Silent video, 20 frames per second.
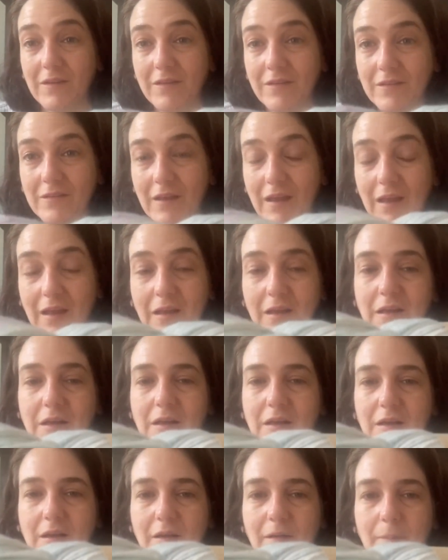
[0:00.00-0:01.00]
today.
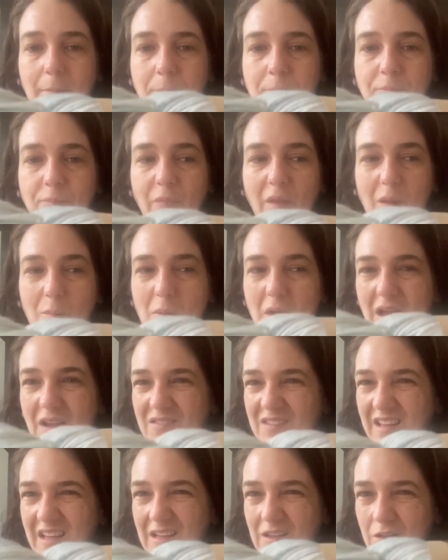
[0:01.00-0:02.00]
I might
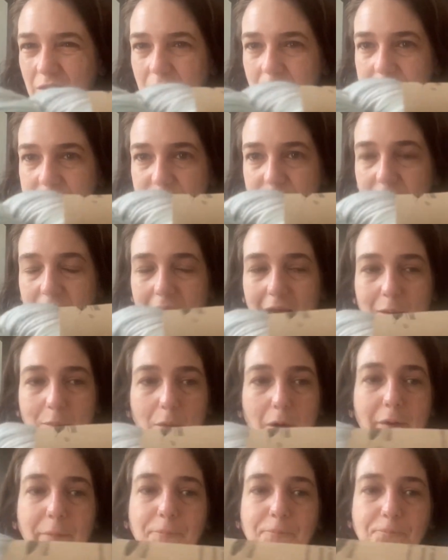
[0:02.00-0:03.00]
have to look at a different
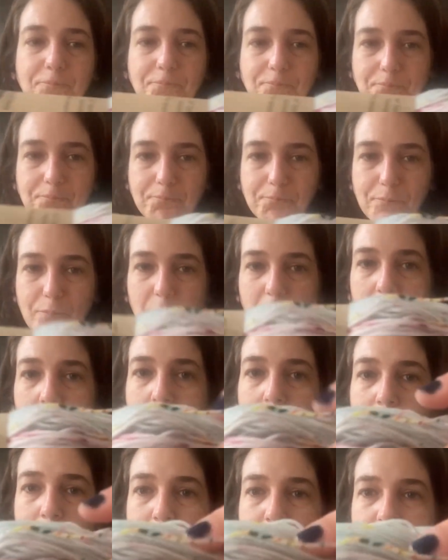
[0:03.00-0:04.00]
camera.
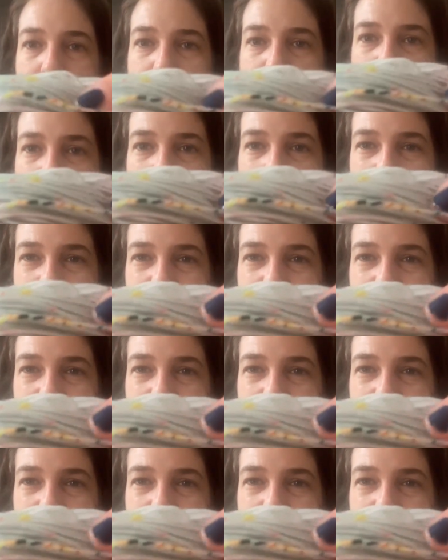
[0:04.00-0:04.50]
Can you see there's